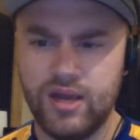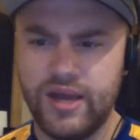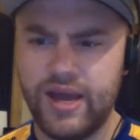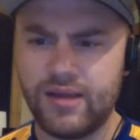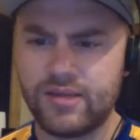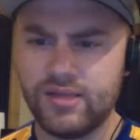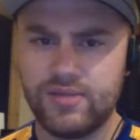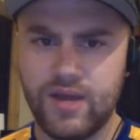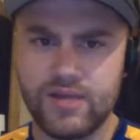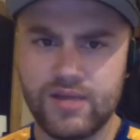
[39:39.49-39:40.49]
Actually, to be
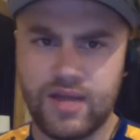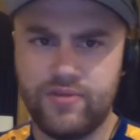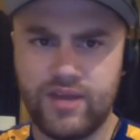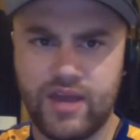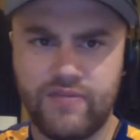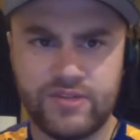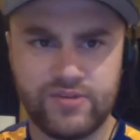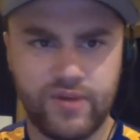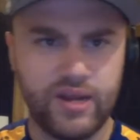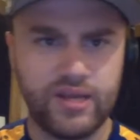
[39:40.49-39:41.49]
honest, I don't think F1's
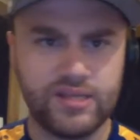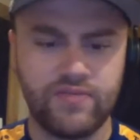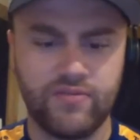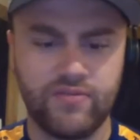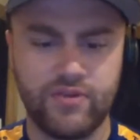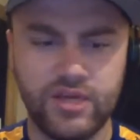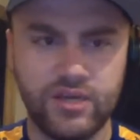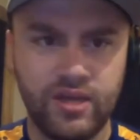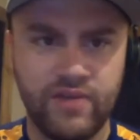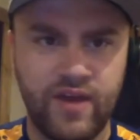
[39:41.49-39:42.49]
ratings have really,
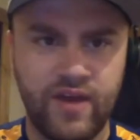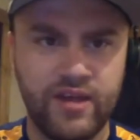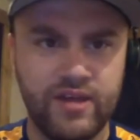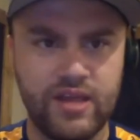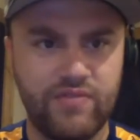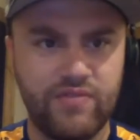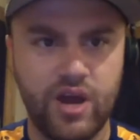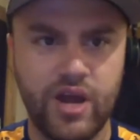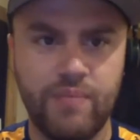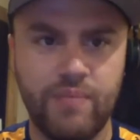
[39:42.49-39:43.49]
if anything, they've gone
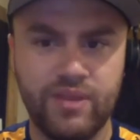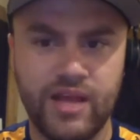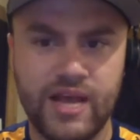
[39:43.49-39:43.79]
up in the last few